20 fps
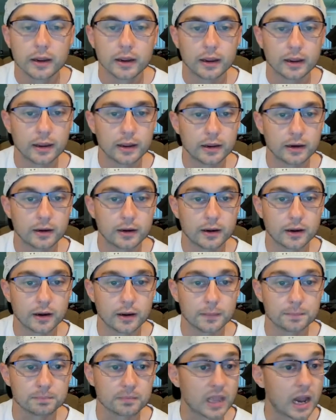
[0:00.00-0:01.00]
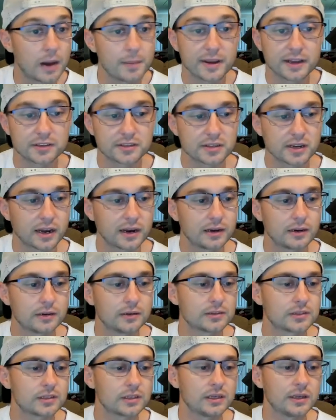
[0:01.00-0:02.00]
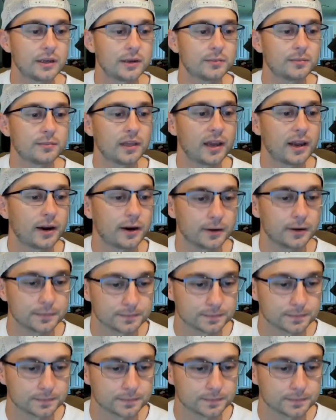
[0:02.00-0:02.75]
And I'm excited to see him there.